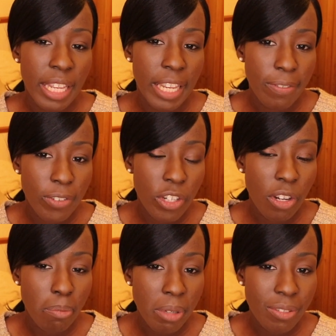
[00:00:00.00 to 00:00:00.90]
if you're
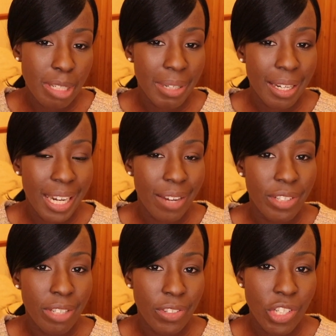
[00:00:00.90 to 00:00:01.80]
not bothered about
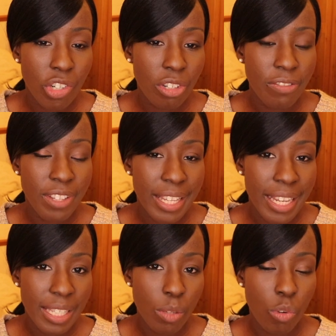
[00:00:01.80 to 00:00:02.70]
having the photographer
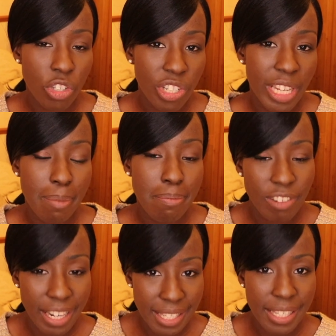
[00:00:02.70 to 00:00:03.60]
there to watch you get
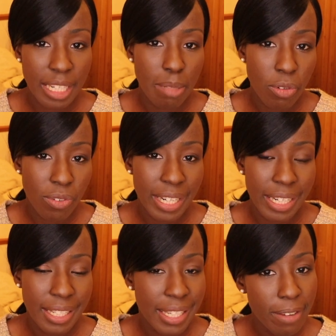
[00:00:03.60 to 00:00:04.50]
dressed in the
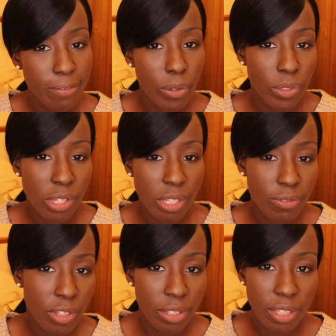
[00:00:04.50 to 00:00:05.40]
morning and take photos
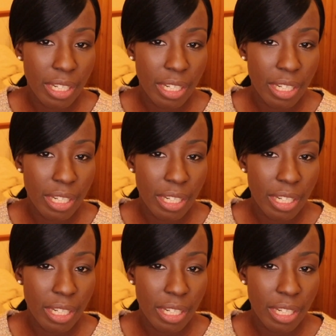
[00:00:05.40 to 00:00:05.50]
of you,